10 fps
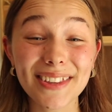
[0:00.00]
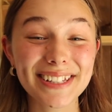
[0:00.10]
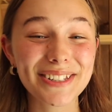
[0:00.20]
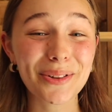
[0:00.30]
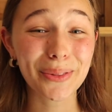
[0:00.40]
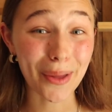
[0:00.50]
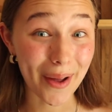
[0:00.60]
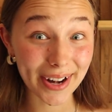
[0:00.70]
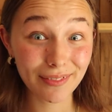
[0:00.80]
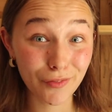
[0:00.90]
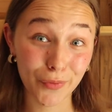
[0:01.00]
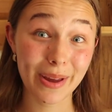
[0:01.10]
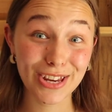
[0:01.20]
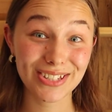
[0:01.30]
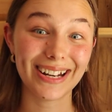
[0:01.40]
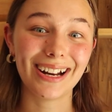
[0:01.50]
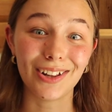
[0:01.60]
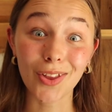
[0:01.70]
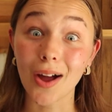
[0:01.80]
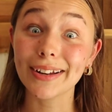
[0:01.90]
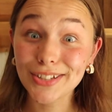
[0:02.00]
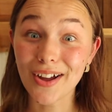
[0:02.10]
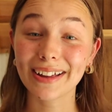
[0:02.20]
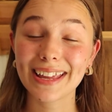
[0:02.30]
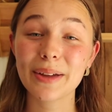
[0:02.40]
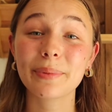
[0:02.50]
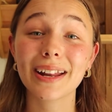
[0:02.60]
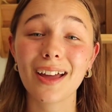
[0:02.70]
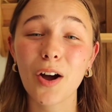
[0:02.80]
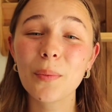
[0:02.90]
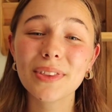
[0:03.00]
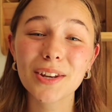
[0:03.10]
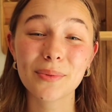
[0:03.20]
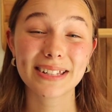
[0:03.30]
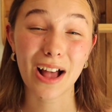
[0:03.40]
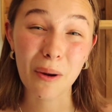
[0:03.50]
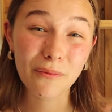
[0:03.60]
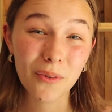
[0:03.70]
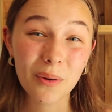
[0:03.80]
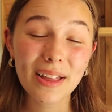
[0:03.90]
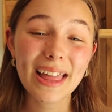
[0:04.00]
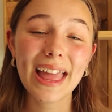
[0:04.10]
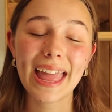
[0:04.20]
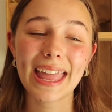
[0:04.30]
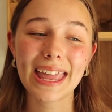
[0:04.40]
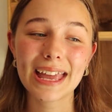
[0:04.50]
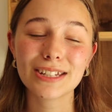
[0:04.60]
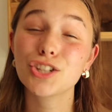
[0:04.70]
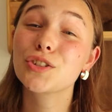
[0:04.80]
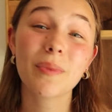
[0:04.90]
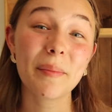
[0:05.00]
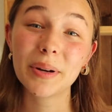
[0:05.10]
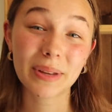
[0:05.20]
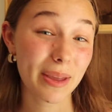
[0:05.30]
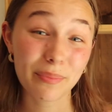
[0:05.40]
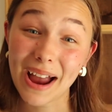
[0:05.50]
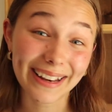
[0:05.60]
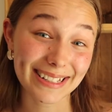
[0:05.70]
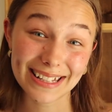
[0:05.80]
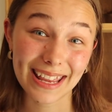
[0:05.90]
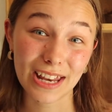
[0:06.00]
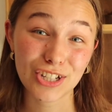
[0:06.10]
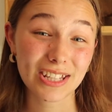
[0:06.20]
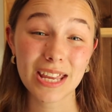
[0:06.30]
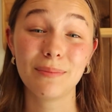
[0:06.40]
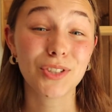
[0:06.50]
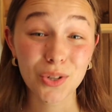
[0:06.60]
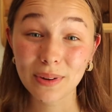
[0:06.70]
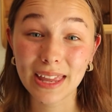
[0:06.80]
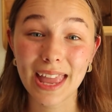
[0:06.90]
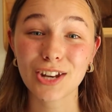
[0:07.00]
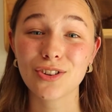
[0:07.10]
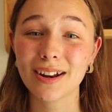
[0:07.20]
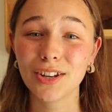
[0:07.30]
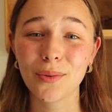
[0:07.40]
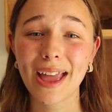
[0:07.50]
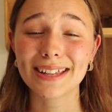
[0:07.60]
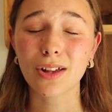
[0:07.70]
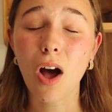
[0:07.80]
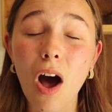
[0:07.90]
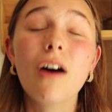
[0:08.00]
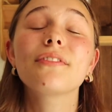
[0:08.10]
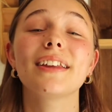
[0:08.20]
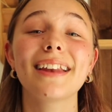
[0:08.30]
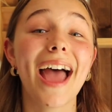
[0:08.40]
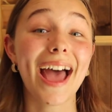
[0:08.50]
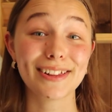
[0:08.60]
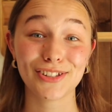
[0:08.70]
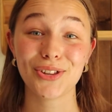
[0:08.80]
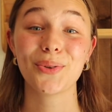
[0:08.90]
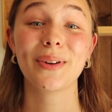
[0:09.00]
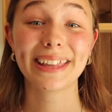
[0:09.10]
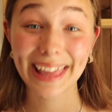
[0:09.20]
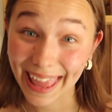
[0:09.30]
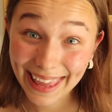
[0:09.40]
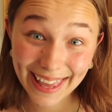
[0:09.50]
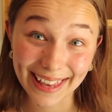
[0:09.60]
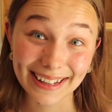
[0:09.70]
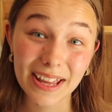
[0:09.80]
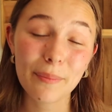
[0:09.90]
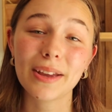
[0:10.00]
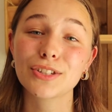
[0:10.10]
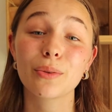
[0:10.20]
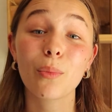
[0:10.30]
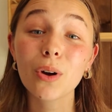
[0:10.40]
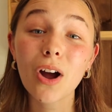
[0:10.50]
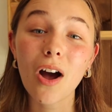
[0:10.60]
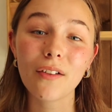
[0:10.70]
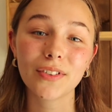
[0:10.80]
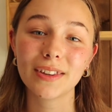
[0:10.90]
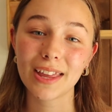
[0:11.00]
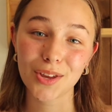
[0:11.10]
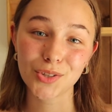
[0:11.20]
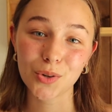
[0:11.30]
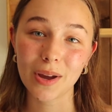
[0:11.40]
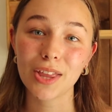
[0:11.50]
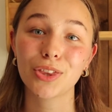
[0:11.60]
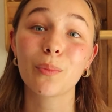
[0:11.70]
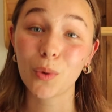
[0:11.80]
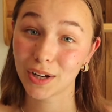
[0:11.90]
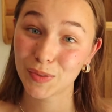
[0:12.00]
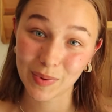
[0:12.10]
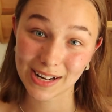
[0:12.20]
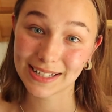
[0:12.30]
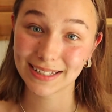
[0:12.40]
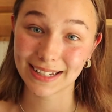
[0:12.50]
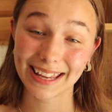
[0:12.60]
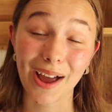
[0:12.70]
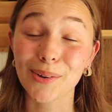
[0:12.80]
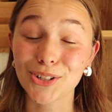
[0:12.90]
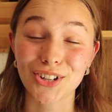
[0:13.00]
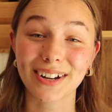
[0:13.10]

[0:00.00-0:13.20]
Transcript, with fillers: this is a lot of information and a lot of talking, but I hope that it was helpful, and just remember to keep practicing it, just keep doing it, and try to do it as often as you can, because the more often that you do it, the more experiences and encounters you're